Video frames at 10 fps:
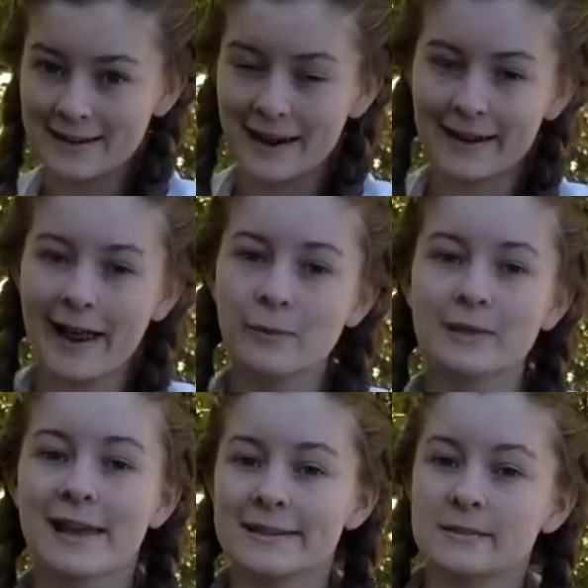and I would
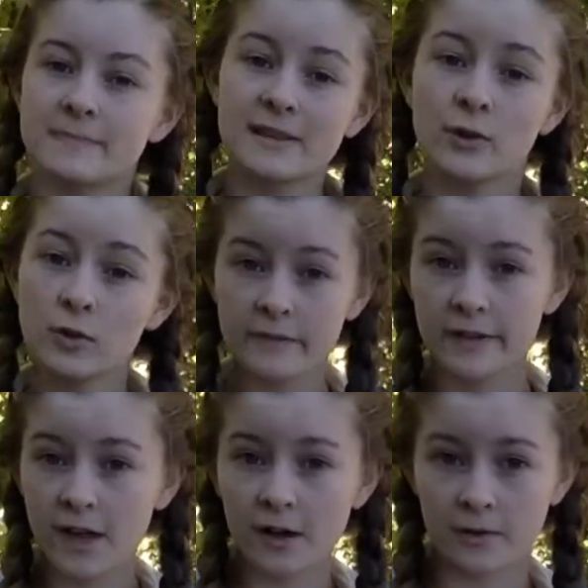like to be your
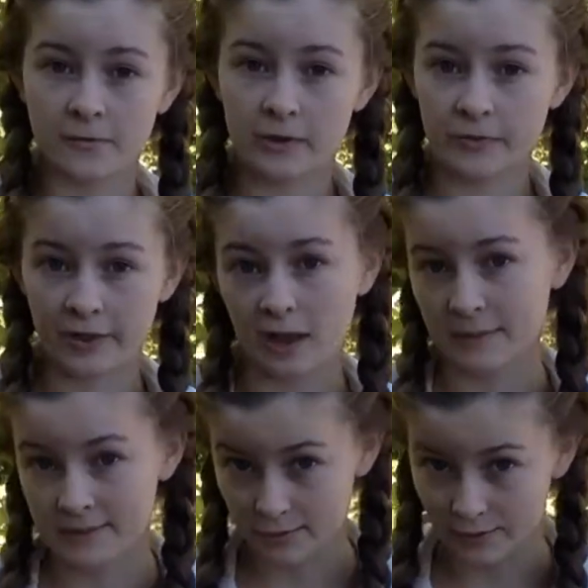videographer for the
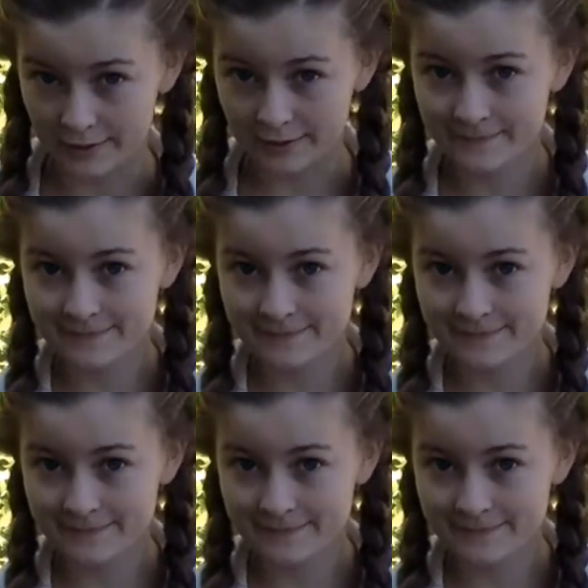coming school year.